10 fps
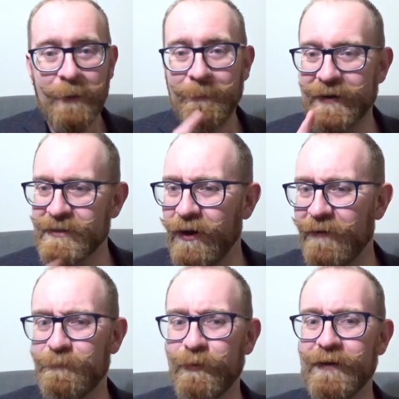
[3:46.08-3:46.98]
But as I
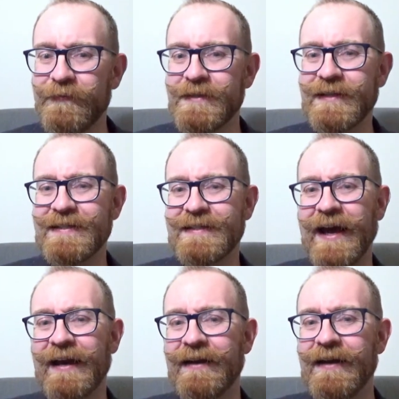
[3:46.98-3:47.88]
have previously
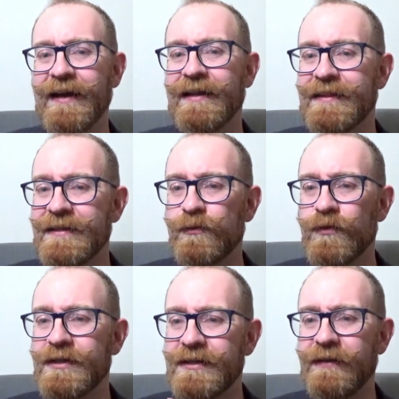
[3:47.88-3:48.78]
stated, this
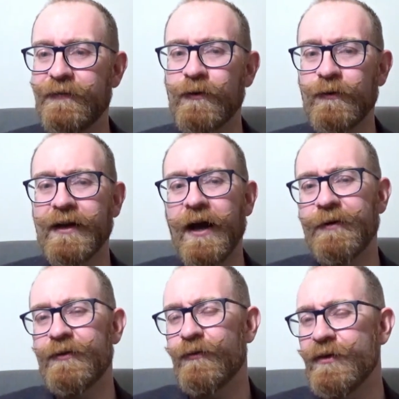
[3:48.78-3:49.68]
was a difficult
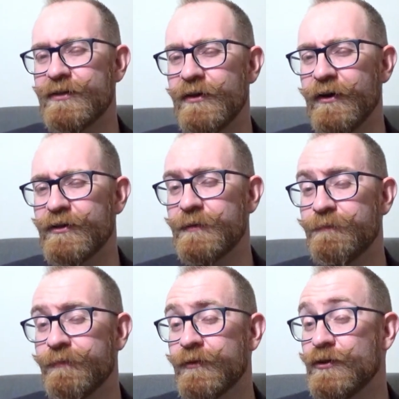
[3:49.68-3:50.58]
garment to research
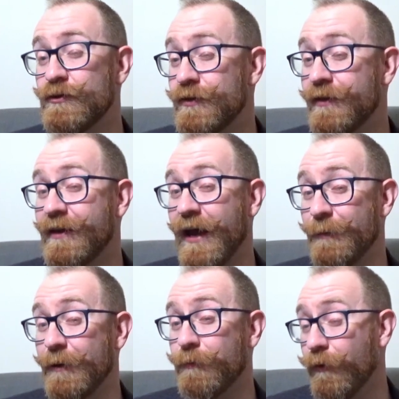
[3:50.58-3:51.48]
due to the
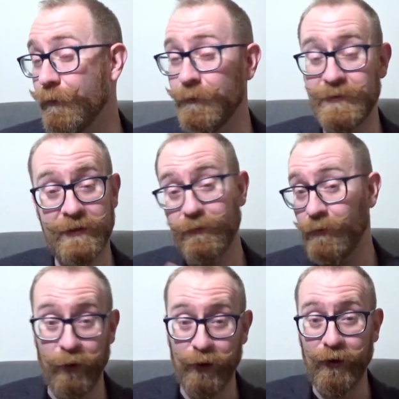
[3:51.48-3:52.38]
naming problems and
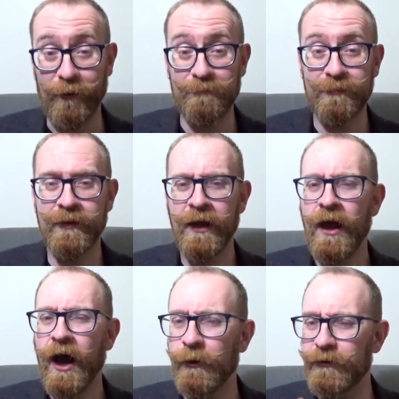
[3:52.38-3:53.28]
whatnot.
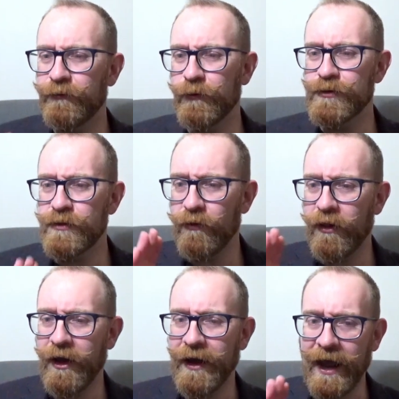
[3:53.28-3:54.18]
I was forced to
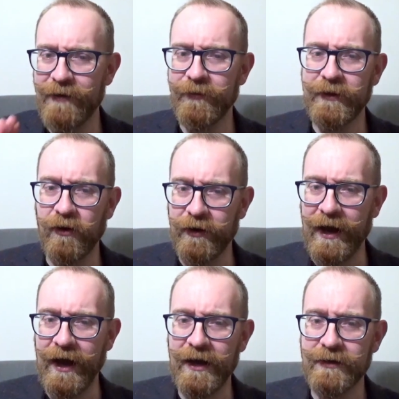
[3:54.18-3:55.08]
rely heavily on
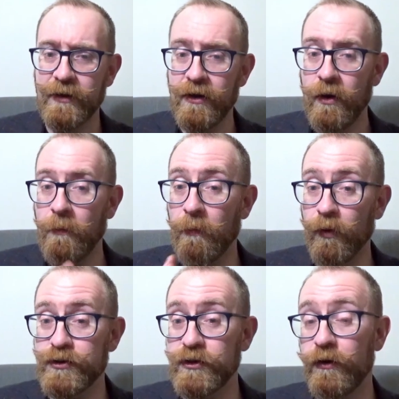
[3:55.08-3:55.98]
art,
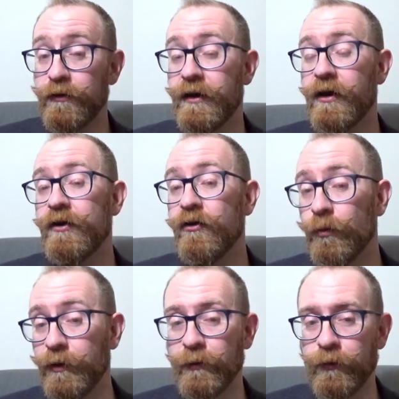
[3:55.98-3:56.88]
more so than I
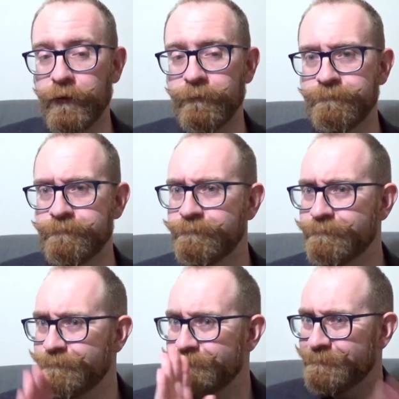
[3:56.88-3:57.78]
normally would.
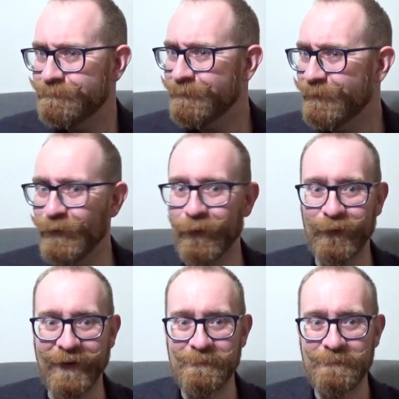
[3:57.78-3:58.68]

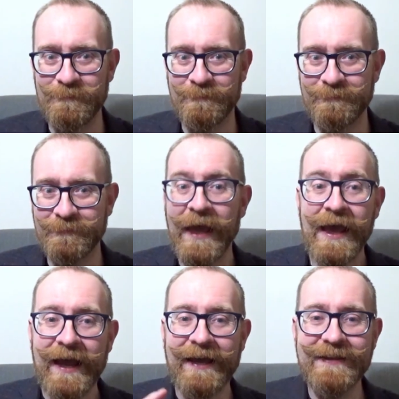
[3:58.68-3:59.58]
Naughty.
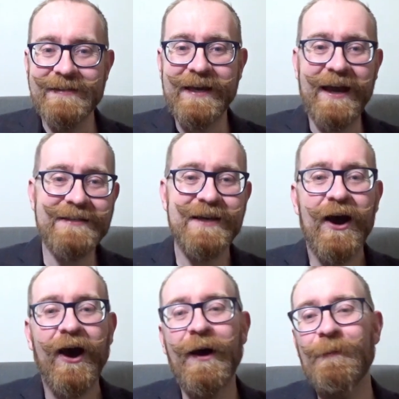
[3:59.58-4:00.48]
In this case, I